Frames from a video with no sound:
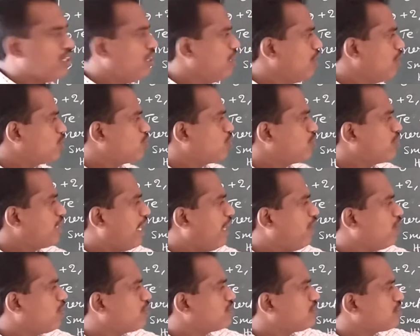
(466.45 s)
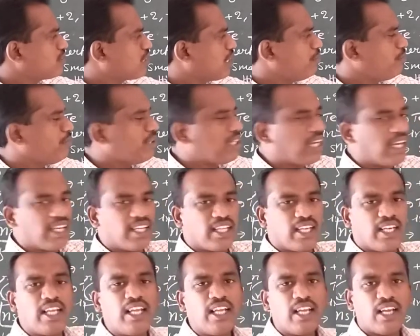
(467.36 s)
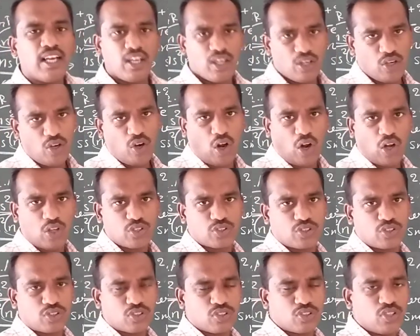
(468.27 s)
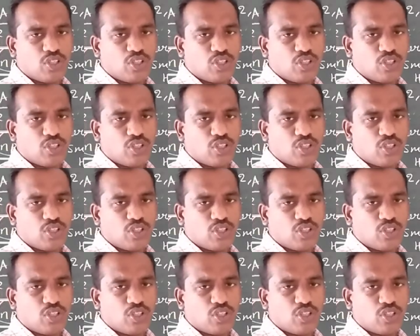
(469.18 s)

So the hydrogen can be readily lost.